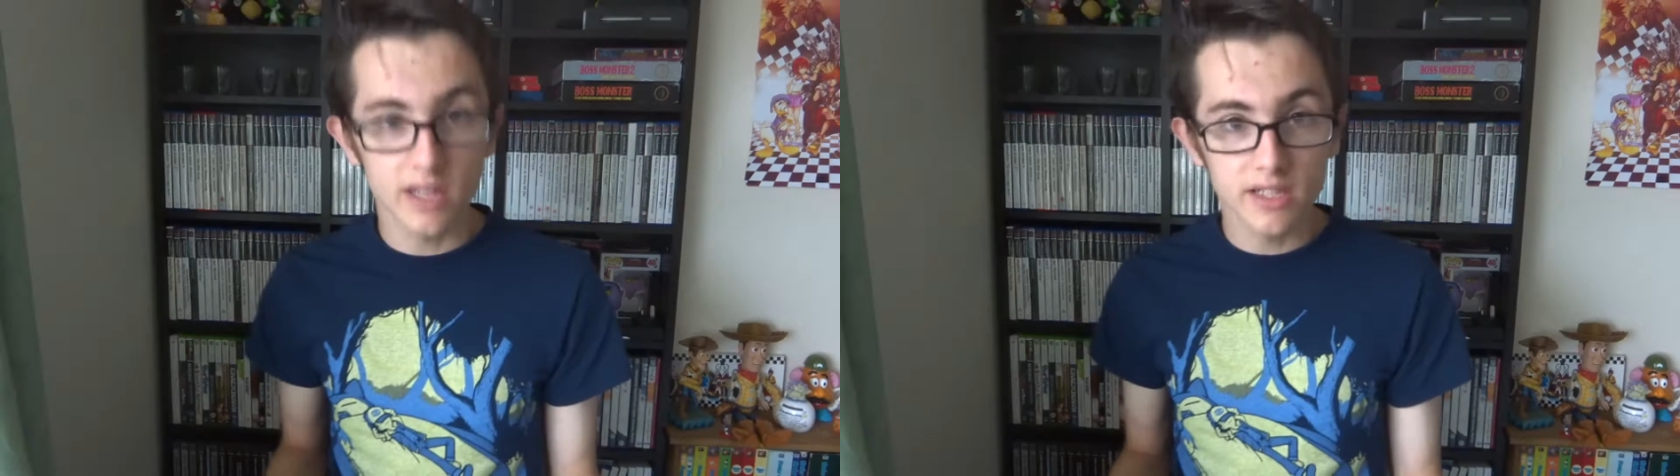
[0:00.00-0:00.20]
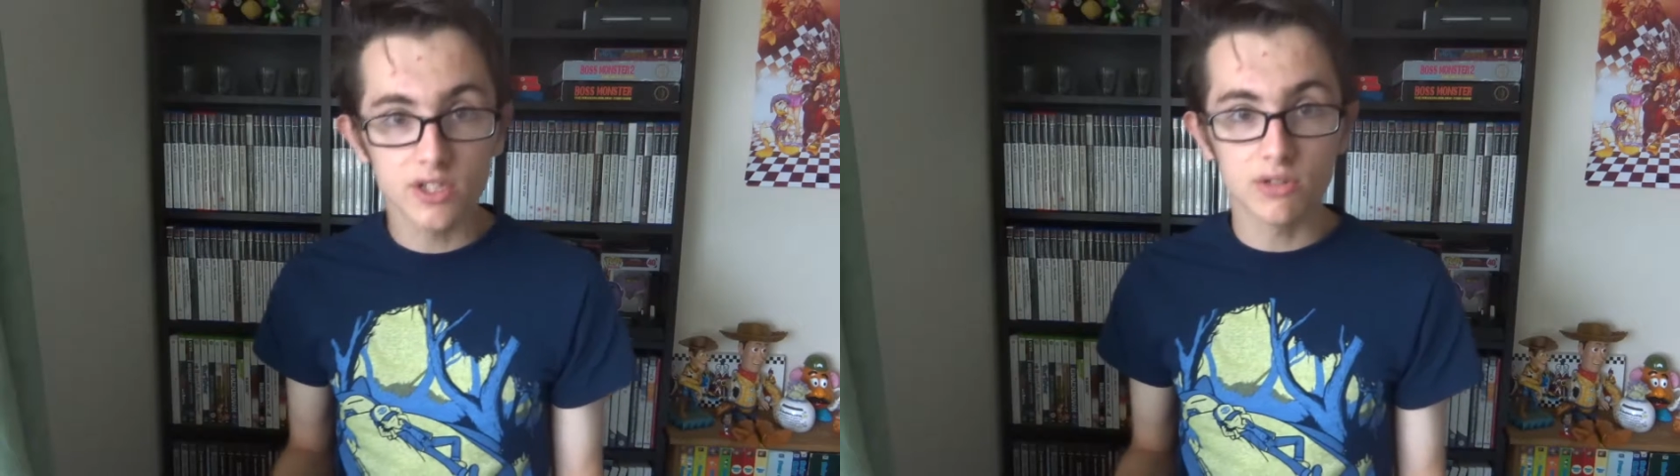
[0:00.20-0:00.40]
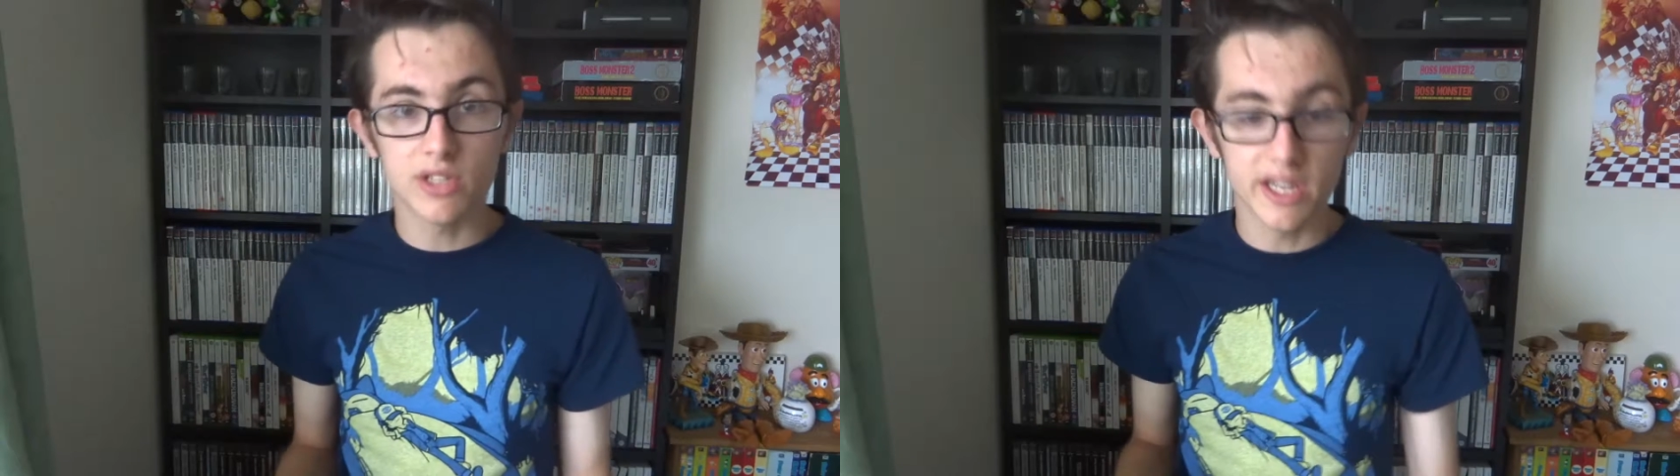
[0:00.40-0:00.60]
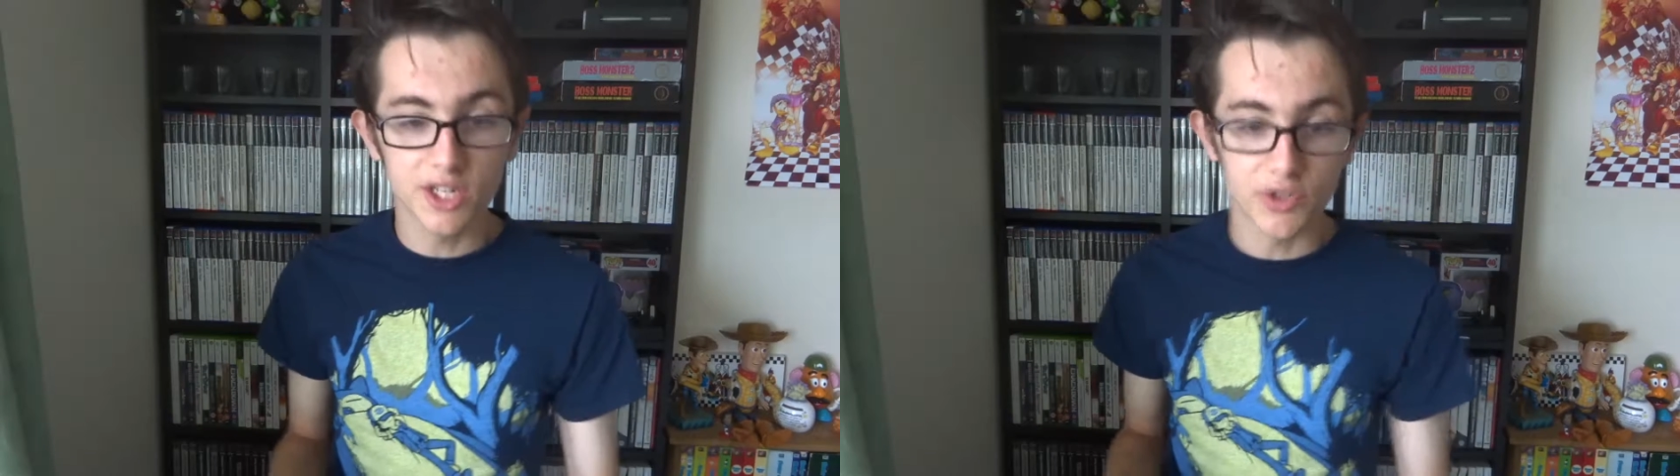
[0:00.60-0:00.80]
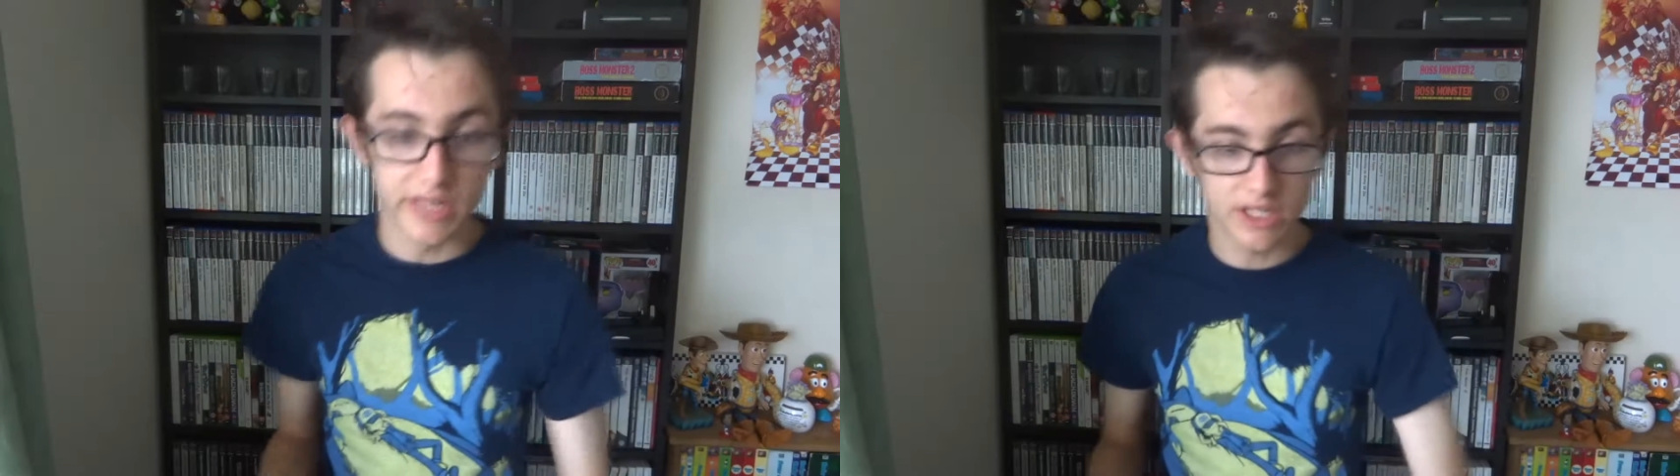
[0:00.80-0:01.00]
insult to
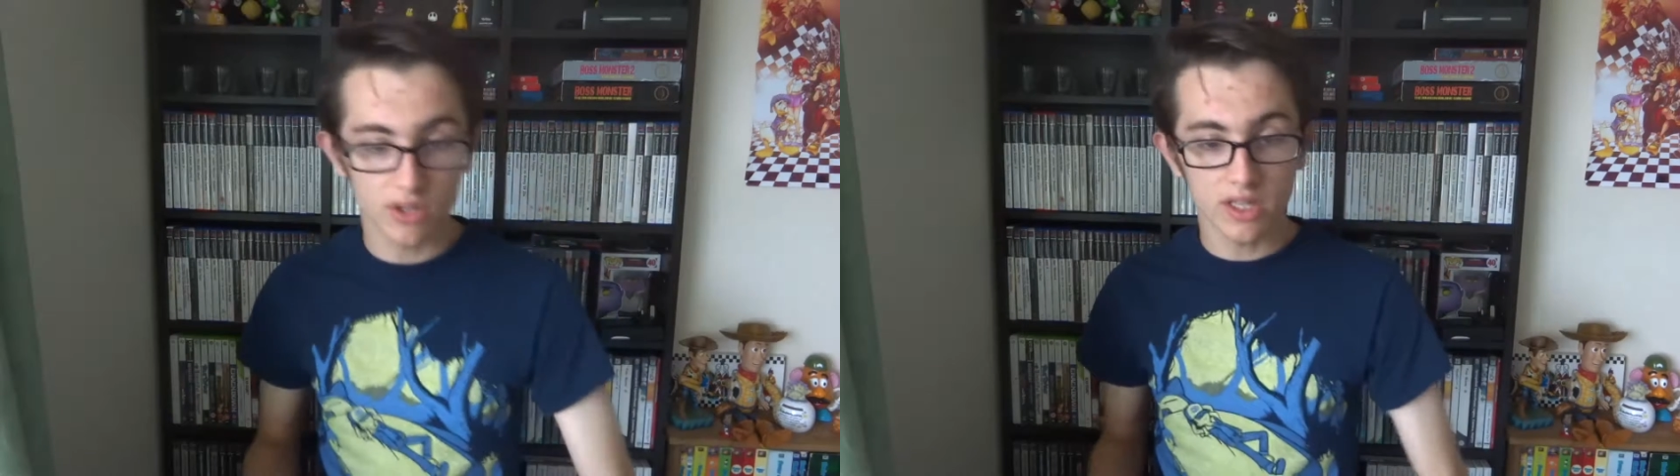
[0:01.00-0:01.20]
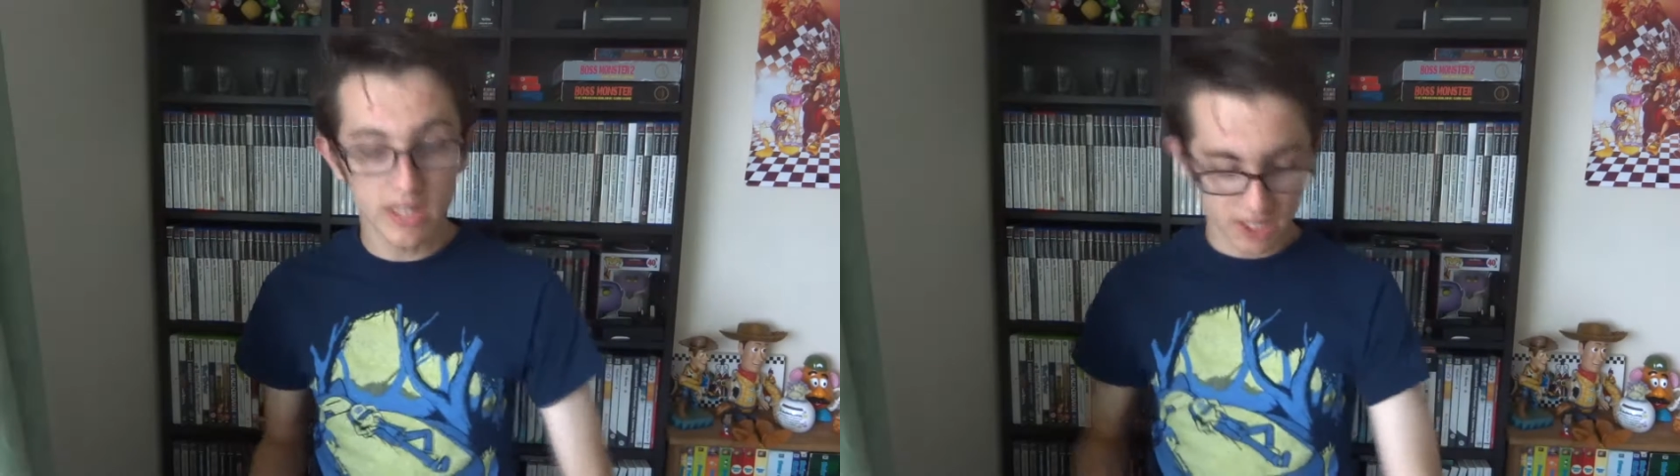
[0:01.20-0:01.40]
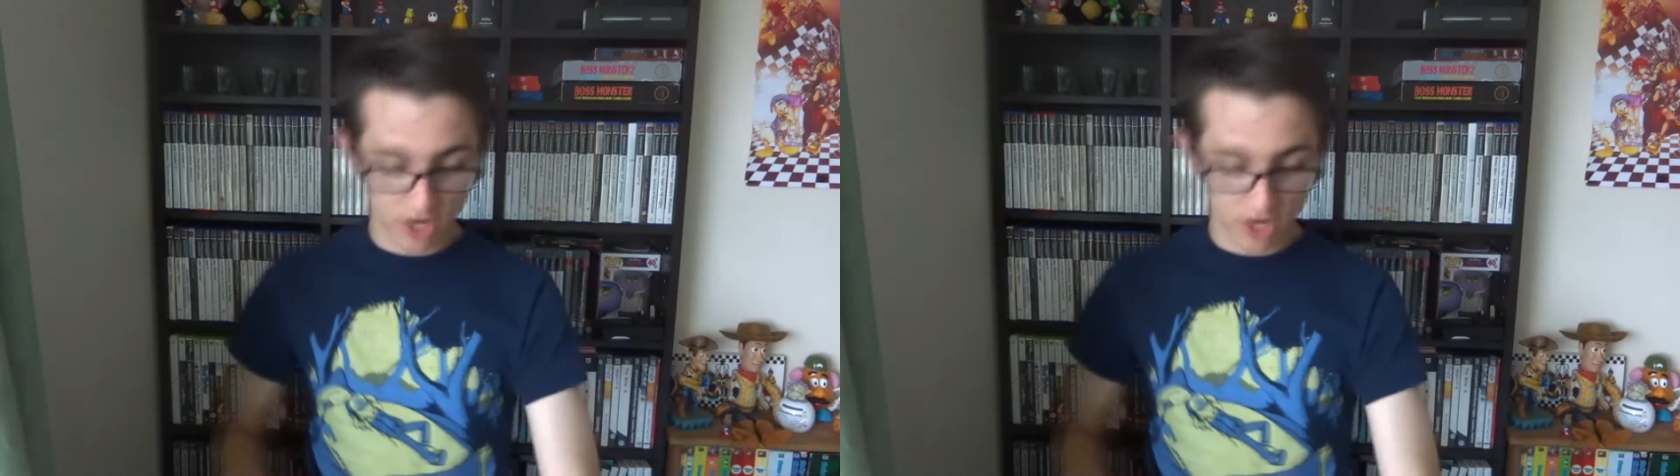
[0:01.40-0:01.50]
injury, it's got like these